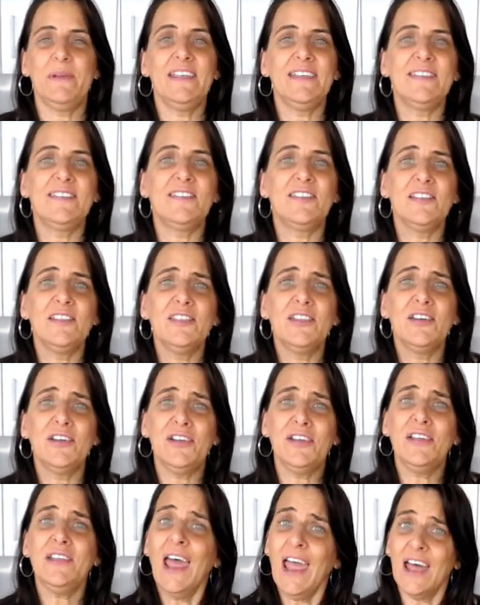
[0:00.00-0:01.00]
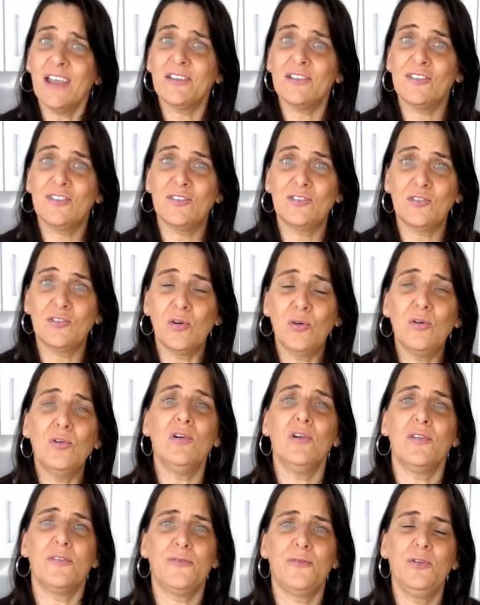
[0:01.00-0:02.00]
is to learn how to
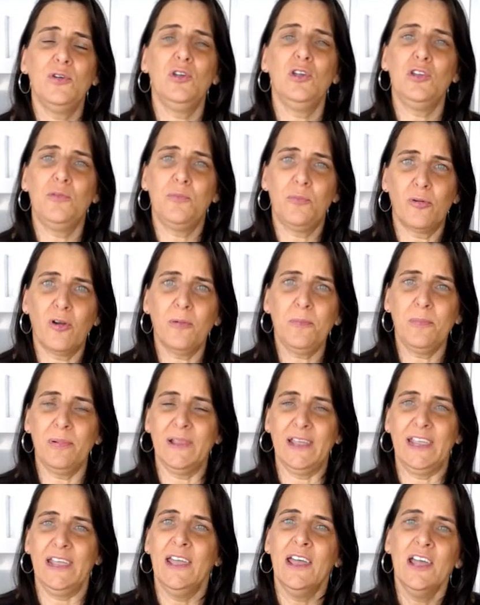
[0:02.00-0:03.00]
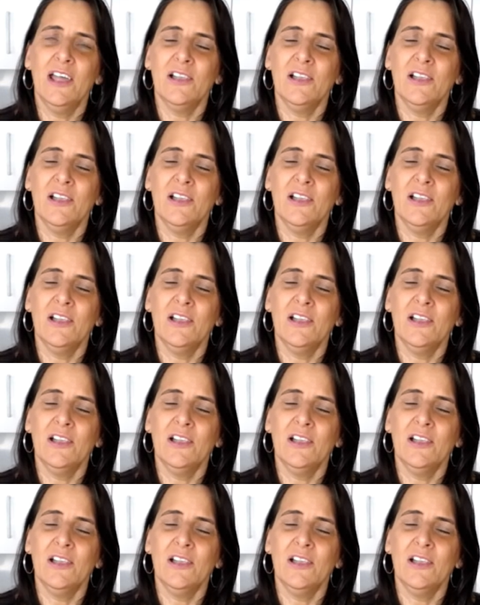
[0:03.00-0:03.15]
store food properly.